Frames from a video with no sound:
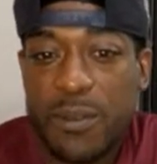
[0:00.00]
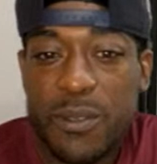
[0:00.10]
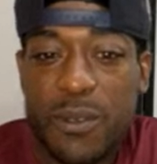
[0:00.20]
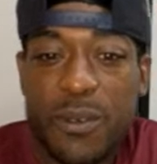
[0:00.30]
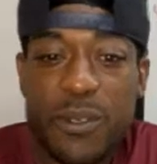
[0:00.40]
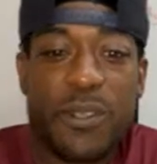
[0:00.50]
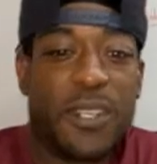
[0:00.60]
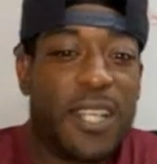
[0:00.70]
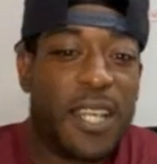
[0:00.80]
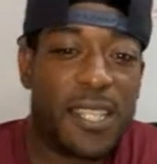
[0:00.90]
What's going
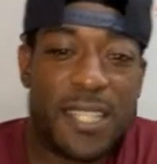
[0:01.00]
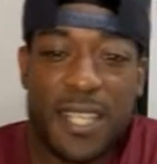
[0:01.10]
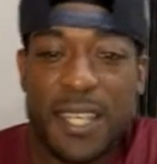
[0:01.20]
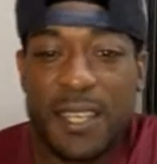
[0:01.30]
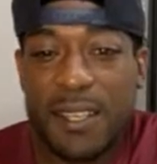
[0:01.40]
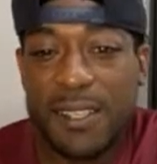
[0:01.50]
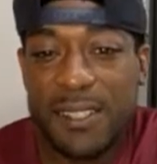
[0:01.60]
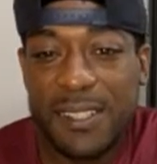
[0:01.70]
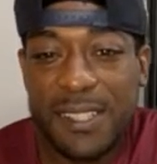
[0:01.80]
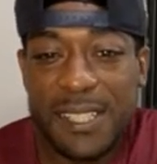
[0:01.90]
on out there?